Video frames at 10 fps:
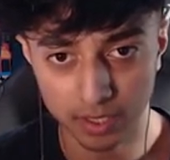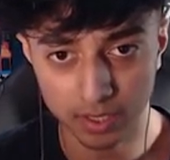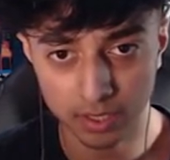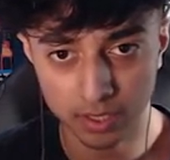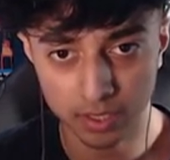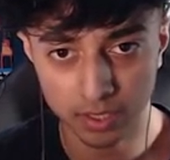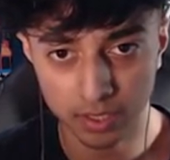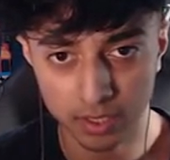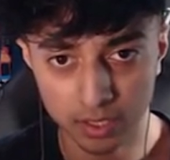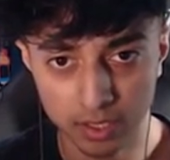
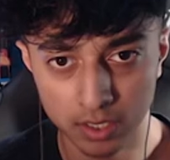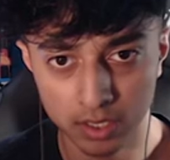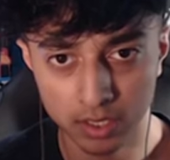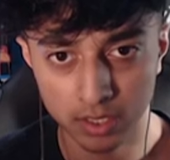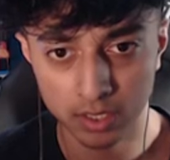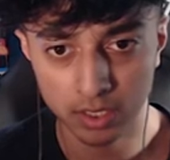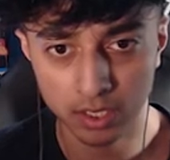Nothing is said.